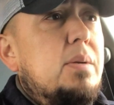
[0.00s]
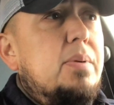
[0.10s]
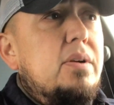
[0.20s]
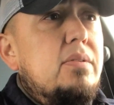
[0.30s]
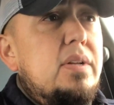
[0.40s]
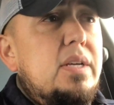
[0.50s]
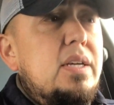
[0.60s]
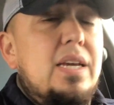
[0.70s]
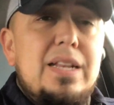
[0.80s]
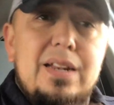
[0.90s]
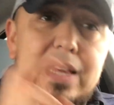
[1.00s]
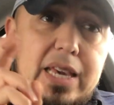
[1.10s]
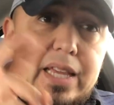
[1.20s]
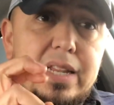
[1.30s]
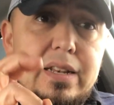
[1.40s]
but apparently
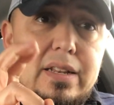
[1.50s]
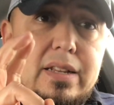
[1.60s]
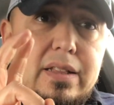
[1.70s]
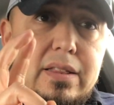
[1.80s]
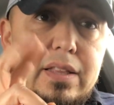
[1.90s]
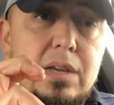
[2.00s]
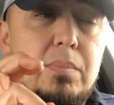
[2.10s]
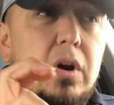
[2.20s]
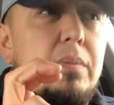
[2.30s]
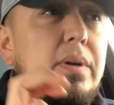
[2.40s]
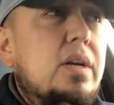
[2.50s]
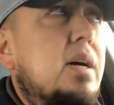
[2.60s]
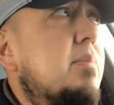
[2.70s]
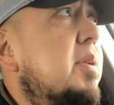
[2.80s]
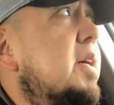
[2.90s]
in the apartment
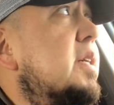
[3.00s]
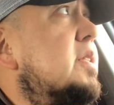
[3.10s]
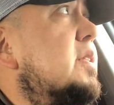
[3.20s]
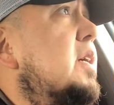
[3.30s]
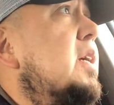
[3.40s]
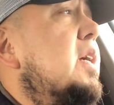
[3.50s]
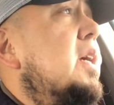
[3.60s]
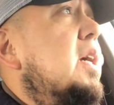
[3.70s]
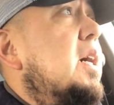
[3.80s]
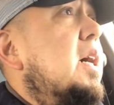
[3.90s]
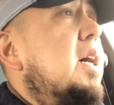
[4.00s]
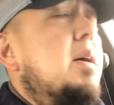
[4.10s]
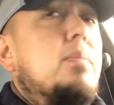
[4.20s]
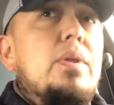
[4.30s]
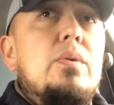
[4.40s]
complex,
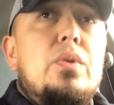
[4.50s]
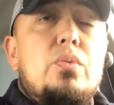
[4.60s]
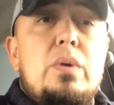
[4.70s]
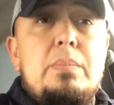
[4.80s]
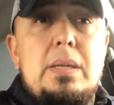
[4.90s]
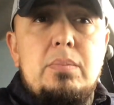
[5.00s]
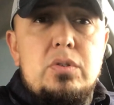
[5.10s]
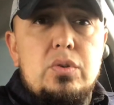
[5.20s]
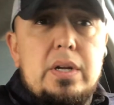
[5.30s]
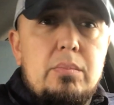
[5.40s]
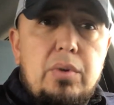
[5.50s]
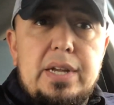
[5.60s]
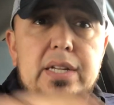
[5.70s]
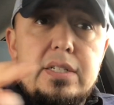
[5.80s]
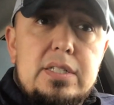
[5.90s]
there were three people trying to
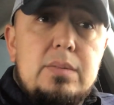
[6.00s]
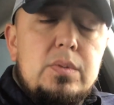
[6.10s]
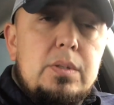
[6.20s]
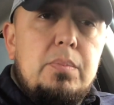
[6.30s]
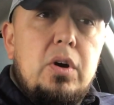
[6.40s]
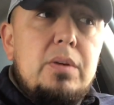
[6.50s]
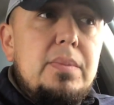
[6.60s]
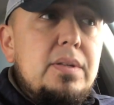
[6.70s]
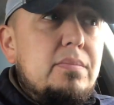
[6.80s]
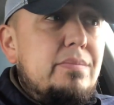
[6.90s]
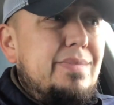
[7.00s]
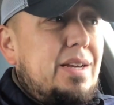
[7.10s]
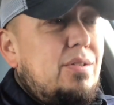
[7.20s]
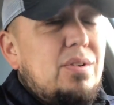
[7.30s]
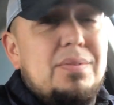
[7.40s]
break into someone's apartment.
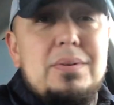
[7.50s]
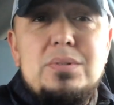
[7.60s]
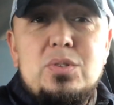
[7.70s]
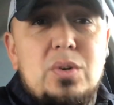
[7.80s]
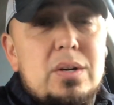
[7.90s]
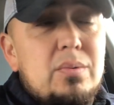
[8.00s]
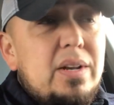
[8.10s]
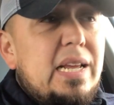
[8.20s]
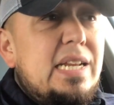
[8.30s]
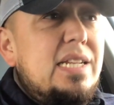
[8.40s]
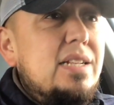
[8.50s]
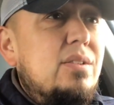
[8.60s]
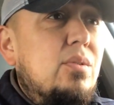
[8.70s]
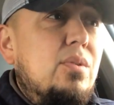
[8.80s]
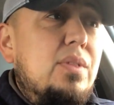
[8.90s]
I don't know if it was drug
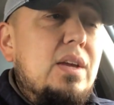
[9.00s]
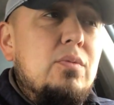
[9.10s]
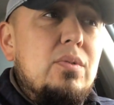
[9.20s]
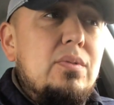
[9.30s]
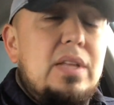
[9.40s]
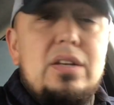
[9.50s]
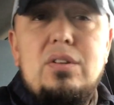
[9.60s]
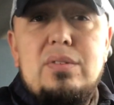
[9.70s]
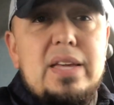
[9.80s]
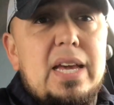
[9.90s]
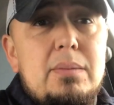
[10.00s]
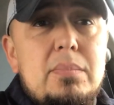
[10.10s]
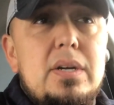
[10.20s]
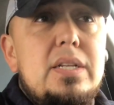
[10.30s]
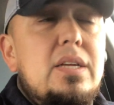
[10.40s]
related, or they knew they had
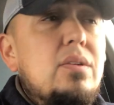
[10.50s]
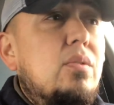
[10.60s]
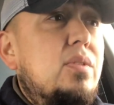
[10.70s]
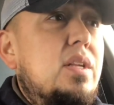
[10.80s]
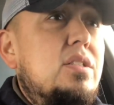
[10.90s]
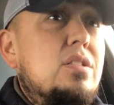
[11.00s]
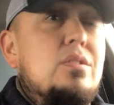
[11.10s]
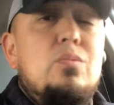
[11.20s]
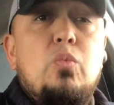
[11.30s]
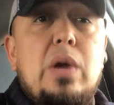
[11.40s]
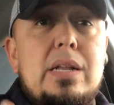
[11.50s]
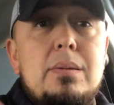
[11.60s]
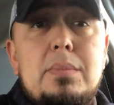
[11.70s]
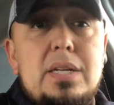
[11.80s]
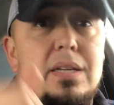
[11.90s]
money, or they just
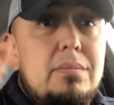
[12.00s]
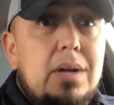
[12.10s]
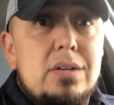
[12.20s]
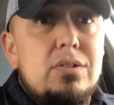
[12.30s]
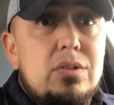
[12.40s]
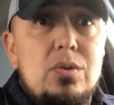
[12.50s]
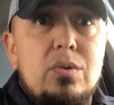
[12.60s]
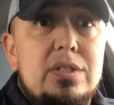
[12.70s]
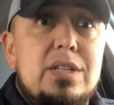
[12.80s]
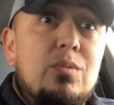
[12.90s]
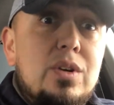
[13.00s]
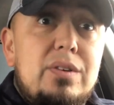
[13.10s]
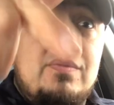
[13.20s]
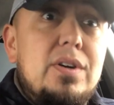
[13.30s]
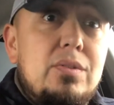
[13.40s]
randomly knocked on the door and said, "We're
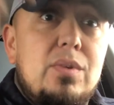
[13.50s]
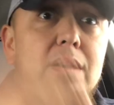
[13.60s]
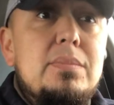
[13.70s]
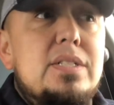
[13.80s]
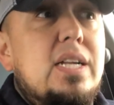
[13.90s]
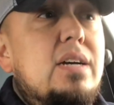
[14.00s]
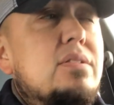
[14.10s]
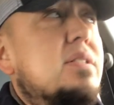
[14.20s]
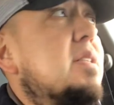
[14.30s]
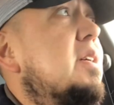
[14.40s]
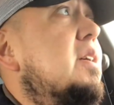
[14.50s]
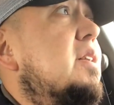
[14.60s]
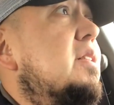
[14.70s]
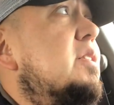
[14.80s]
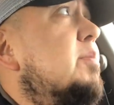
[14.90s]
gonna fucking rob this house,
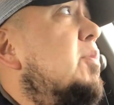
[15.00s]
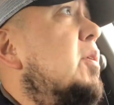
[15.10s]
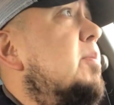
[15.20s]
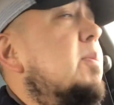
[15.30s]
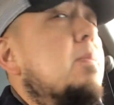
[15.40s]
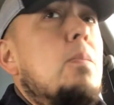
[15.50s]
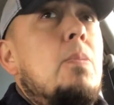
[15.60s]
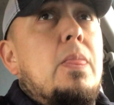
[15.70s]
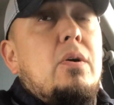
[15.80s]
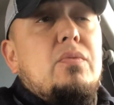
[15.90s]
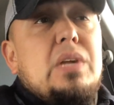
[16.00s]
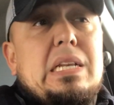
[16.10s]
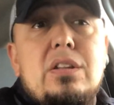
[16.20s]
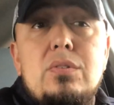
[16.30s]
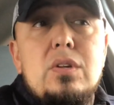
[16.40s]
this apartment," or if they
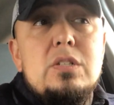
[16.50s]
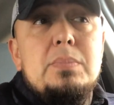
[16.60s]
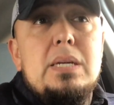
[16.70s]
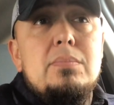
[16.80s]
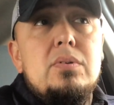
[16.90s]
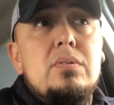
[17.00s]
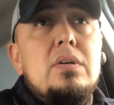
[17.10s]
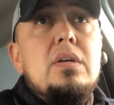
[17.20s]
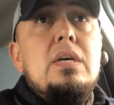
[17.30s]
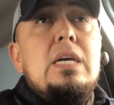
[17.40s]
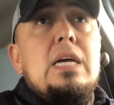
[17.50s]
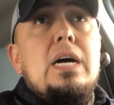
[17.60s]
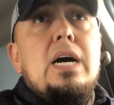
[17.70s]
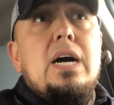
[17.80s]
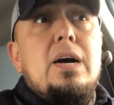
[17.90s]
knew those people.
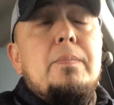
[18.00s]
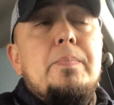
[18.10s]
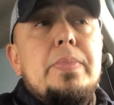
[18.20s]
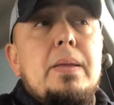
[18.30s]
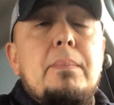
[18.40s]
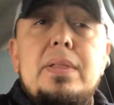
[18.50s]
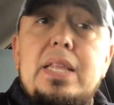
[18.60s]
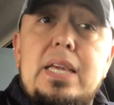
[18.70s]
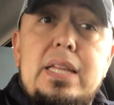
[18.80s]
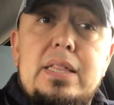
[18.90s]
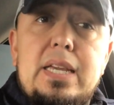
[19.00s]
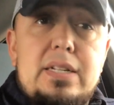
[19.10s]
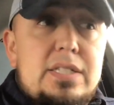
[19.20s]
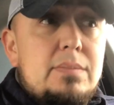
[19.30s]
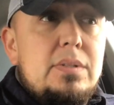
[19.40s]
But they
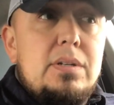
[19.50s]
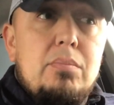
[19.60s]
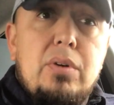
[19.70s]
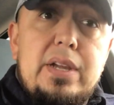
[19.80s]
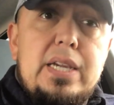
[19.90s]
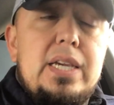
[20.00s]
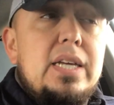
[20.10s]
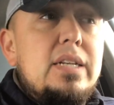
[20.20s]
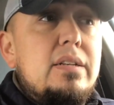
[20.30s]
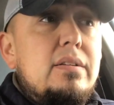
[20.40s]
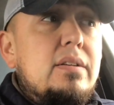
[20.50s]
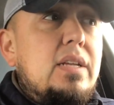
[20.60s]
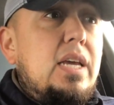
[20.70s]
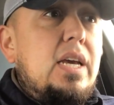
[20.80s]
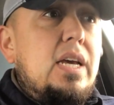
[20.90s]
attempted to break in,
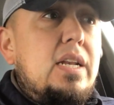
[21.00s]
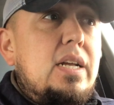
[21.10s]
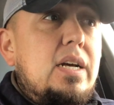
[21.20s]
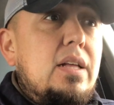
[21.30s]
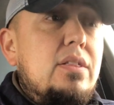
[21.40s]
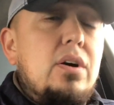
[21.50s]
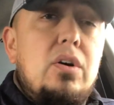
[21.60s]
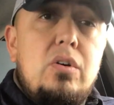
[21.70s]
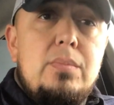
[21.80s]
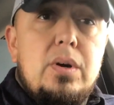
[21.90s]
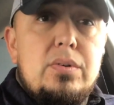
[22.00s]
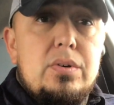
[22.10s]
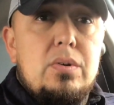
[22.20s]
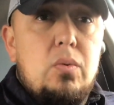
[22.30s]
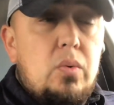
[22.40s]
and the
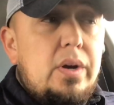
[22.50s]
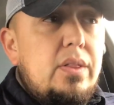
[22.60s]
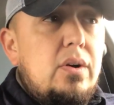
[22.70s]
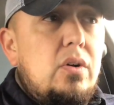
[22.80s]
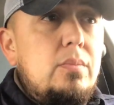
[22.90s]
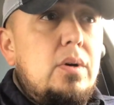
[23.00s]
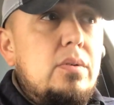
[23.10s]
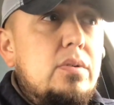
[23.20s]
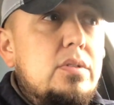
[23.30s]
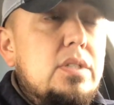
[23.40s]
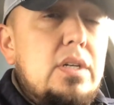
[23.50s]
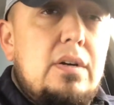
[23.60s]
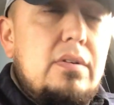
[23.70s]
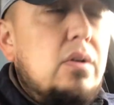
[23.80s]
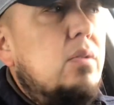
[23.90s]
homeowner, or one of the homeowners,
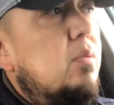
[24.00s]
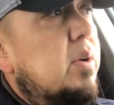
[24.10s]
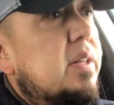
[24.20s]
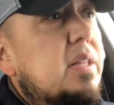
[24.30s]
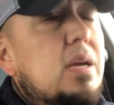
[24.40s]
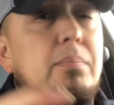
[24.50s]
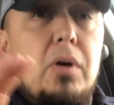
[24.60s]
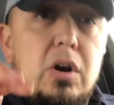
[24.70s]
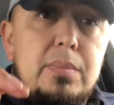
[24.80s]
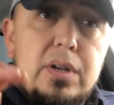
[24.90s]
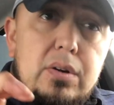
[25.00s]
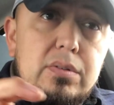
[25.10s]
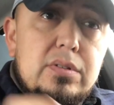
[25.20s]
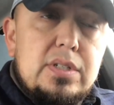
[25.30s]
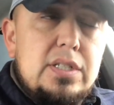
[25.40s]
one of the apartment
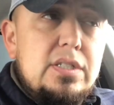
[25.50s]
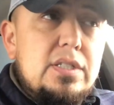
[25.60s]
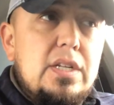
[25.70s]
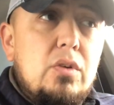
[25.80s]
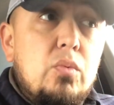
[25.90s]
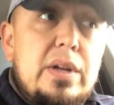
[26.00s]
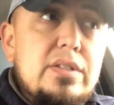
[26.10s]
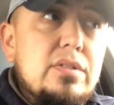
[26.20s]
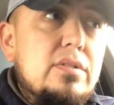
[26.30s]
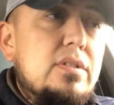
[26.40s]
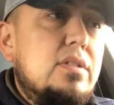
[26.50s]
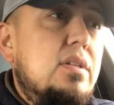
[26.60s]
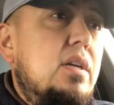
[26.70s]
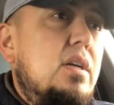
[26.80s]
owners, I should say, or renters,